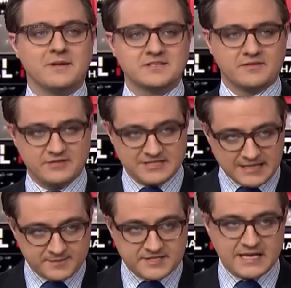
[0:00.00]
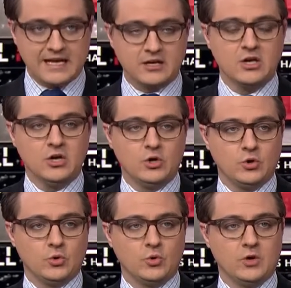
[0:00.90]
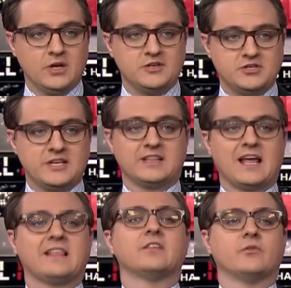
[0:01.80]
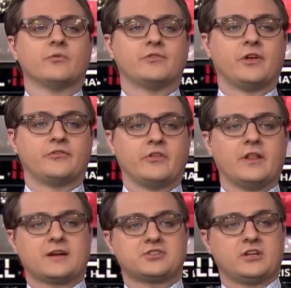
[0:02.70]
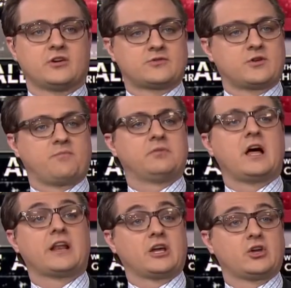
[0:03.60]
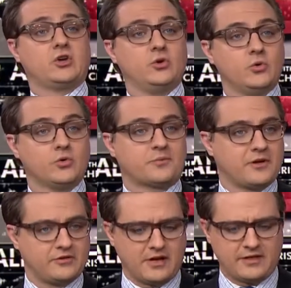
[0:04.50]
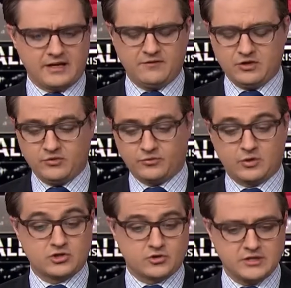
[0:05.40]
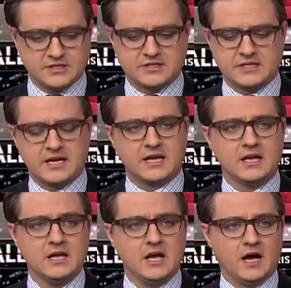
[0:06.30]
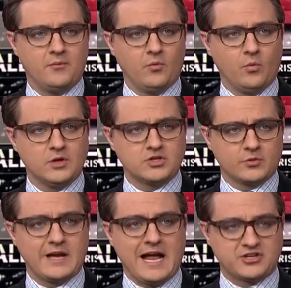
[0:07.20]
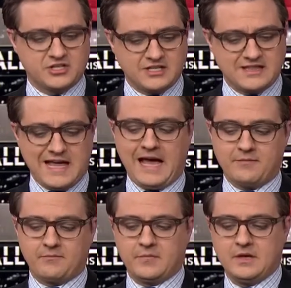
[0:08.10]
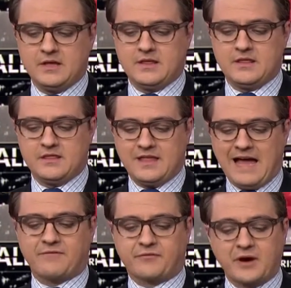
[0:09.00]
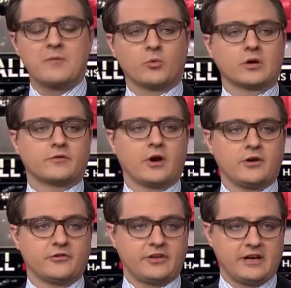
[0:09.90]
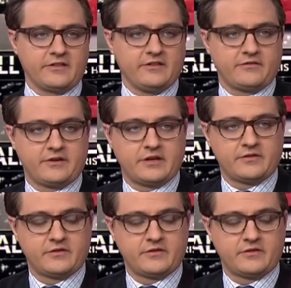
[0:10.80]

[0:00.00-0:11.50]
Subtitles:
of the deep state who didn't like the results of the election or sort of plotting a coup. The president, I think, even used the word treason today. What's your reaction to that framework for understanding these events?